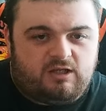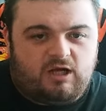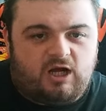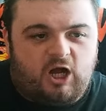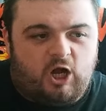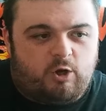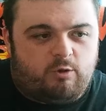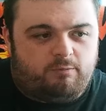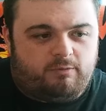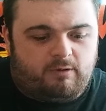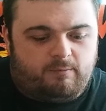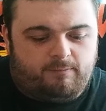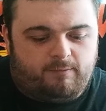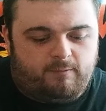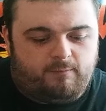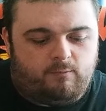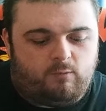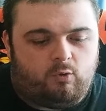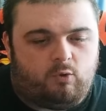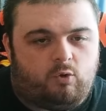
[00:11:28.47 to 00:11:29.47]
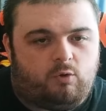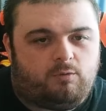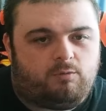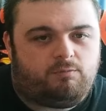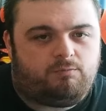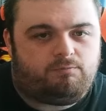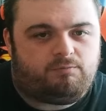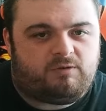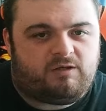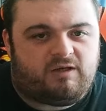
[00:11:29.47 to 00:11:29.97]
I would have been a bit more
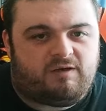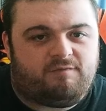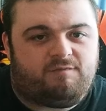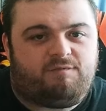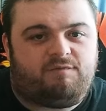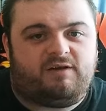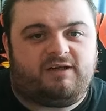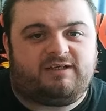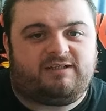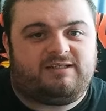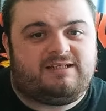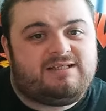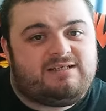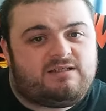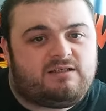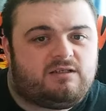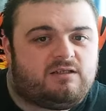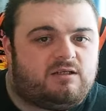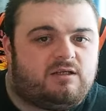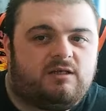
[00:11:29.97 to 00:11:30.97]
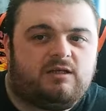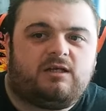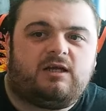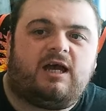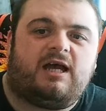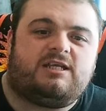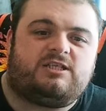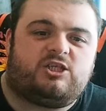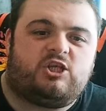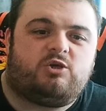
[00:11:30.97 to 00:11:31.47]
conflicted
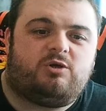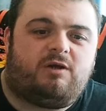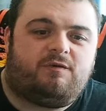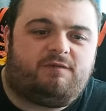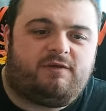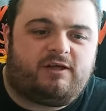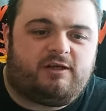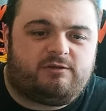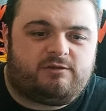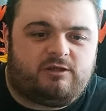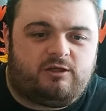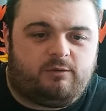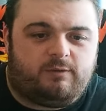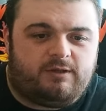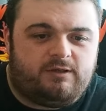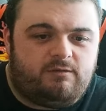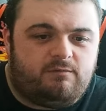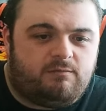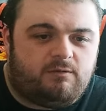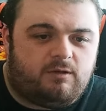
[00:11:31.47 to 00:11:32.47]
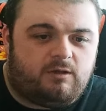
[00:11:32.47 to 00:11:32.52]
as to who I think was going to win.